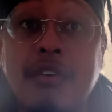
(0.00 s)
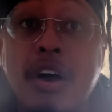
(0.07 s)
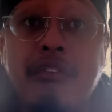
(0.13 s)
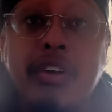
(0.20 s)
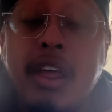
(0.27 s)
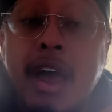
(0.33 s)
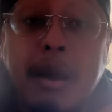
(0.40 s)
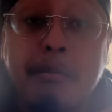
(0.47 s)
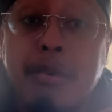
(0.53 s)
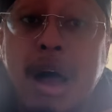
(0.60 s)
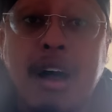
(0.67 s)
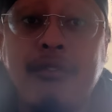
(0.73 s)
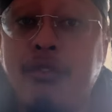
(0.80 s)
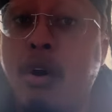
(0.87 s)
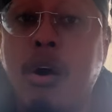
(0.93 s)
I feel like,
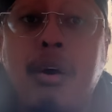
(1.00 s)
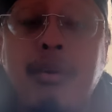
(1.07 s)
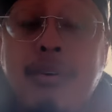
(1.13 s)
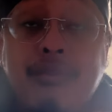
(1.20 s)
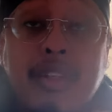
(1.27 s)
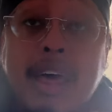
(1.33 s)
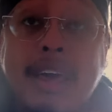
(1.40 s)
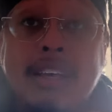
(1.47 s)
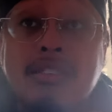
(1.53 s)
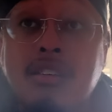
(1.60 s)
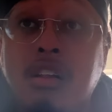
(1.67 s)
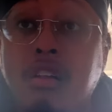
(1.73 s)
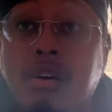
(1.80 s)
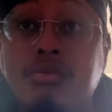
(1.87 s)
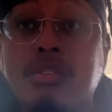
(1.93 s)
by far. I don't even feel like it's
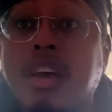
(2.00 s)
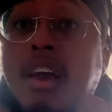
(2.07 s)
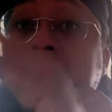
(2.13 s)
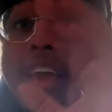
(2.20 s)
close.